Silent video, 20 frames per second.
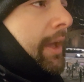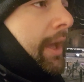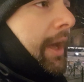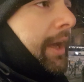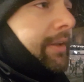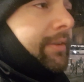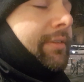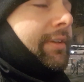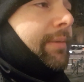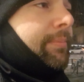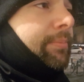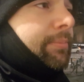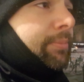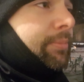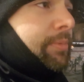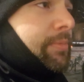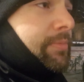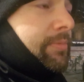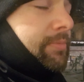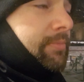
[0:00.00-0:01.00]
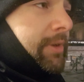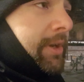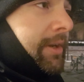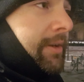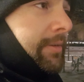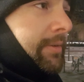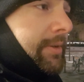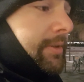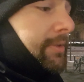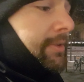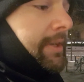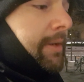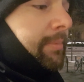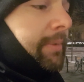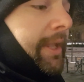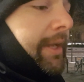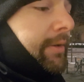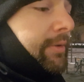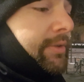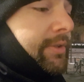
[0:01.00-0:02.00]
And some
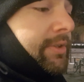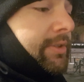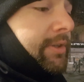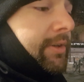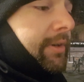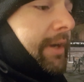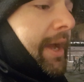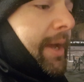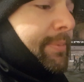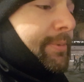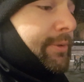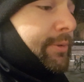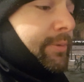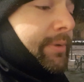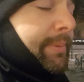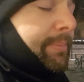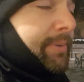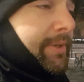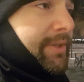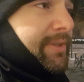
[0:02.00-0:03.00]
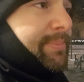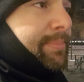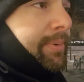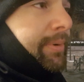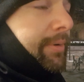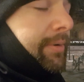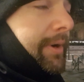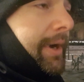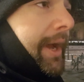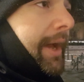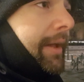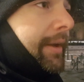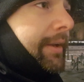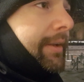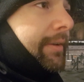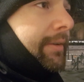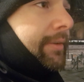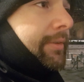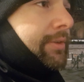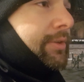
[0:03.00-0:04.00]
languages are absolutely piss poor at
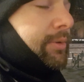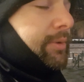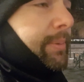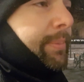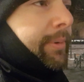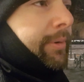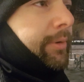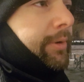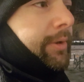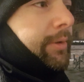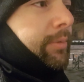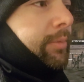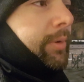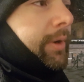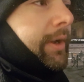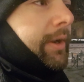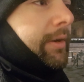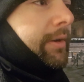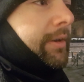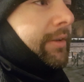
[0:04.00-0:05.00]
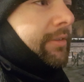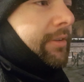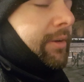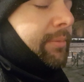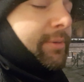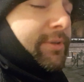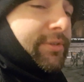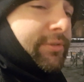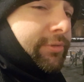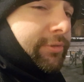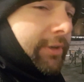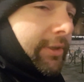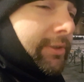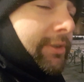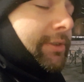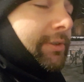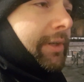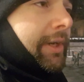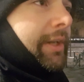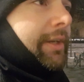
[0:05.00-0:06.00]
it, to the point where it's almost
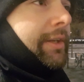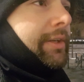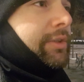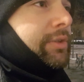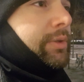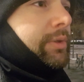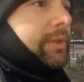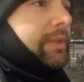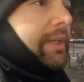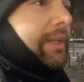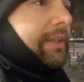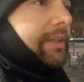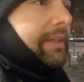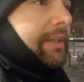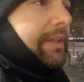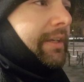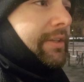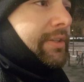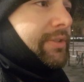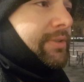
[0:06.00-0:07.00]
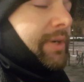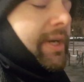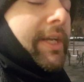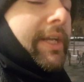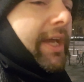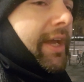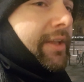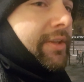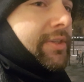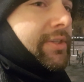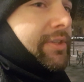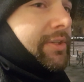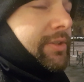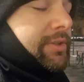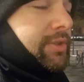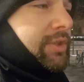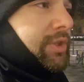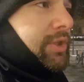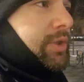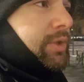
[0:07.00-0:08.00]
frustrating to get a straight
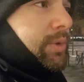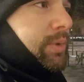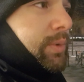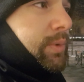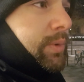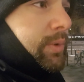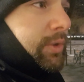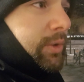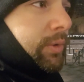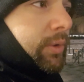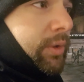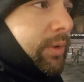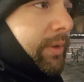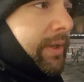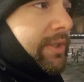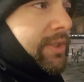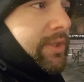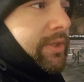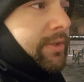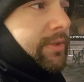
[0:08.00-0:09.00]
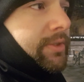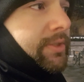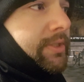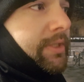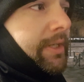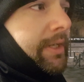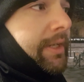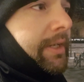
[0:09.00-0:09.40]
answer to your questions.